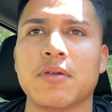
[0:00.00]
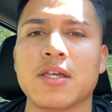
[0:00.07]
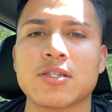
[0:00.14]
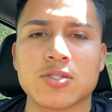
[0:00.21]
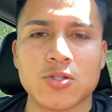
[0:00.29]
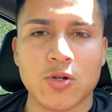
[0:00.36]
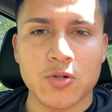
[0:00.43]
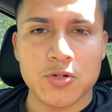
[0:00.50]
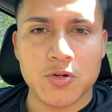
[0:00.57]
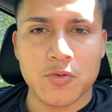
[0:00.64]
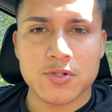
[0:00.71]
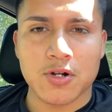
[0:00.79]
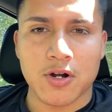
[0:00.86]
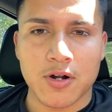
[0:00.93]
social
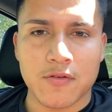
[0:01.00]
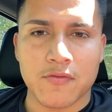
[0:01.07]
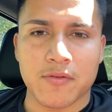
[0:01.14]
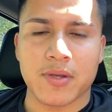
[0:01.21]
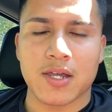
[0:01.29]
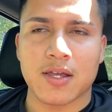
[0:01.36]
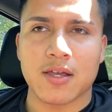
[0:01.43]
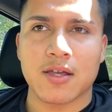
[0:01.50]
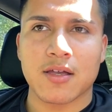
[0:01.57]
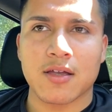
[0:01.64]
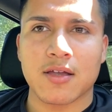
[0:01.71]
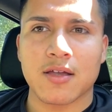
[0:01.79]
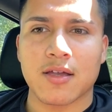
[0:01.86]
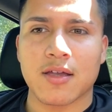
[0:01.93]
was hard for me.
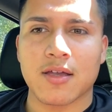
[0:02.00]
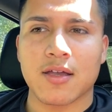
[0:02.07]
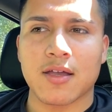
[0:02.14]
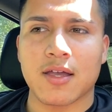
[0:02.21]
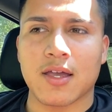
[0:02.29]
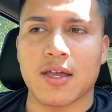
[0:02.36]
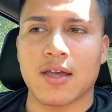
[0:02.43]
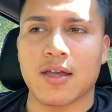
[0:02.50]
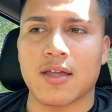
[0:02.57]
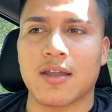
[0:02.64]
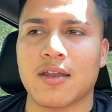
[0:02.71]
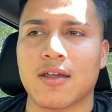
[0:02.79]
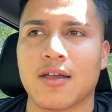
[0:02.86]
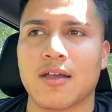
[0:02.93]

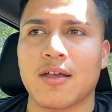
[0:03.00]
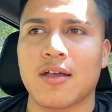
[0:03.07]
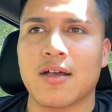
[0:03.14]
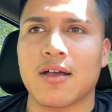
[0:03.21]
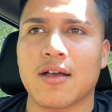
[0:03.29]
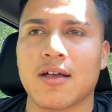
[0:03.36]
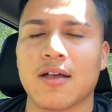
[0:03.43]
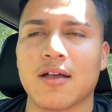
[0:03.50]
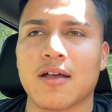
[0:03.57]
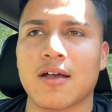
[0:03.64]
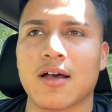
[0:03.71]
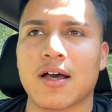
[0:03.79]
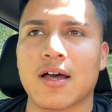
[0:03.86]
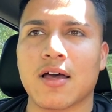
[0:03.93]
And
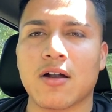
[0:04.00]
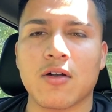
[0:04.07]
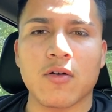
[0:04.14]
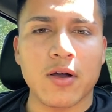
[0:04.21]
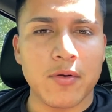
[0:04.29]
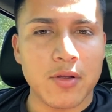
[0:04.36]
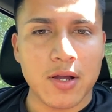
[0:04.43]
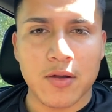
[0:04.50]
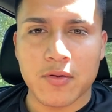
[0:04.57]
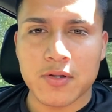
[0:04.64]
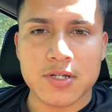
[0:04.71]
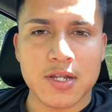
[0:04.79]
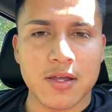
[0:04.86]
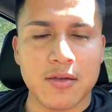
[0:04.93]
I don't know, I would
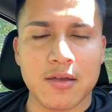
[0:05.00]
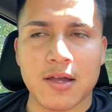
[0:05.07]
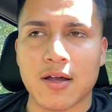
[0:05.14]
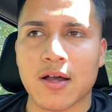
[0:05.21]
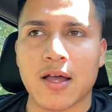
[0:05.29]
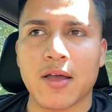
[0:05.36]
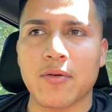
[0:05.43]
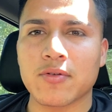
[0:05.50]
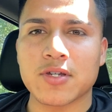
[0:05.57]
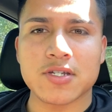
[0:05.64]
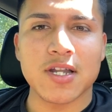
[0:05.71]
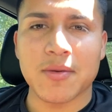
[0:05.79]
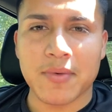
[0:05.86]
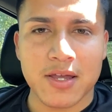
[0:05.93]
just, it was
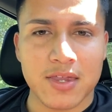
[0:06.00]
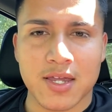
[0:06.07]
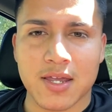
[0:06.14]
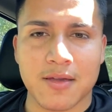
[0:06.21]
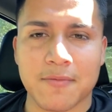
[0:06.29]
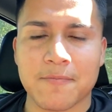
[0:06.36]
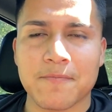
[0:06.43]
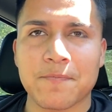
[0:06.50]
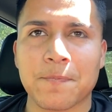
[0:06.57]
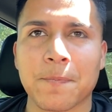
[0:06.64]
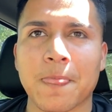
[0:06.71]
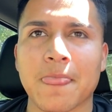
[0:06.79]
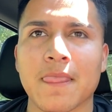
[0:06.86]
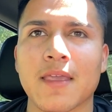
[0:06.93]
just not my thing.
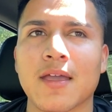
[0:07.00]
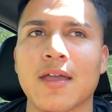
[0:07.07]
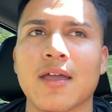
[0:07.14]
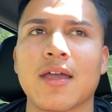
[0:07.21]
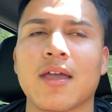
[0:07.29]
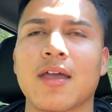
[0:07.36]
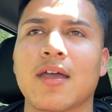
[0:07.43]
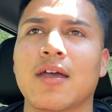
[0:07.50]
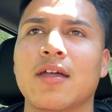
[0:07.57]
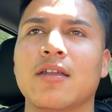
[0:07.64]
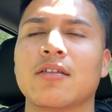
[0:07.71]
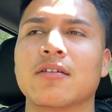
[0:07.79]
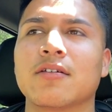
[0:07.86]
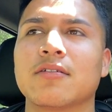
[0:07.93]

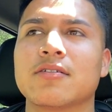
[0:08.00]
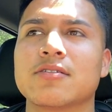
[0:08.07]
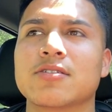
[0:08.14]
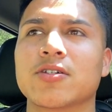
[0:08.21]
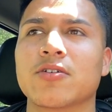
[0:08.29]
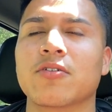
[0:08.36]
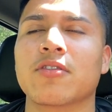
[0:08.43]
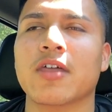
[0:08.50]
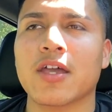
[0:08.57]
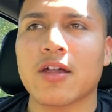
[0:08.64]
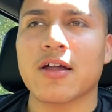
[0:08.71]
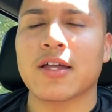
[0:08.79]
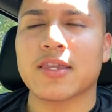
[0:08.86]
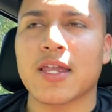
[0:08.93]
And so
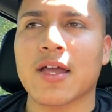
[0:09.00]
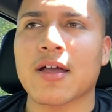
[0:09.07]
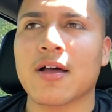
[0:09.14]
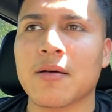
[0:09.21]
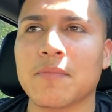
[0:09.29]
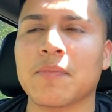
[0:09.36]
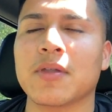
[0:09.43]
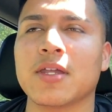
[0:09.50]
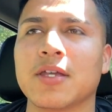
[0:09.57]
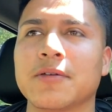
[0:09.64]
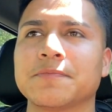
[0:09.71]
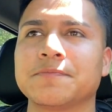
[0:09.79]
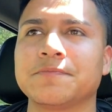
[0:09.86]
there at that company,